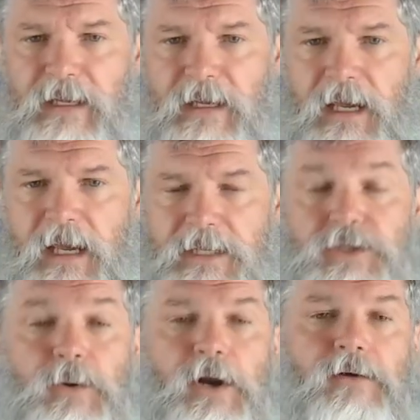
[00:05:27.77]
And
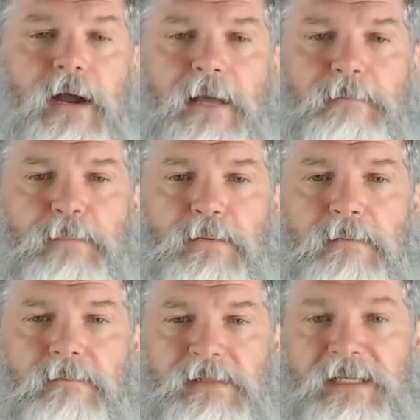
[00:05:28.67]
to her credit,
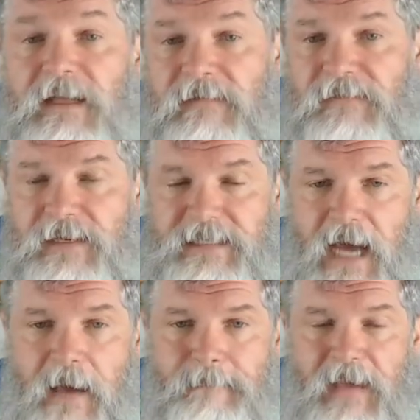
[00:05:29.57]
Phumzile Van
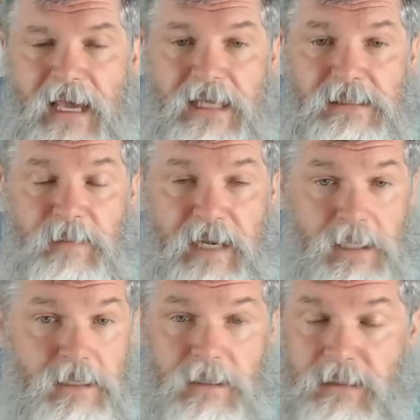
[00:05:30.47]
Damme has made it
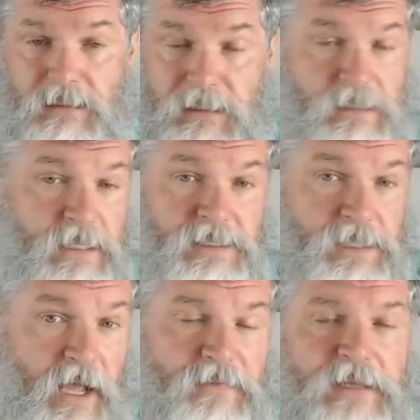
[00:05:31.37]
clear that this has
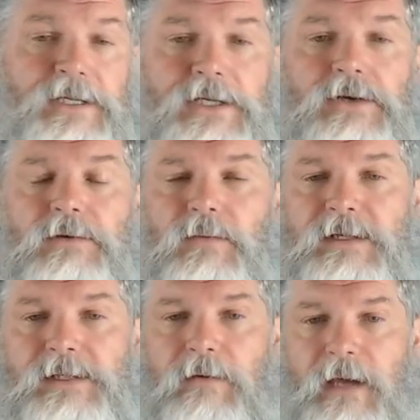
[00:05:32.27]
nothing to do with
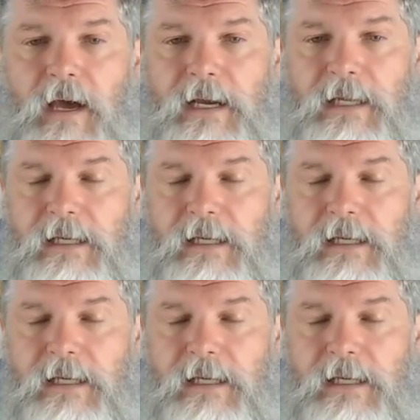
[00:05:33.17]
what's going on.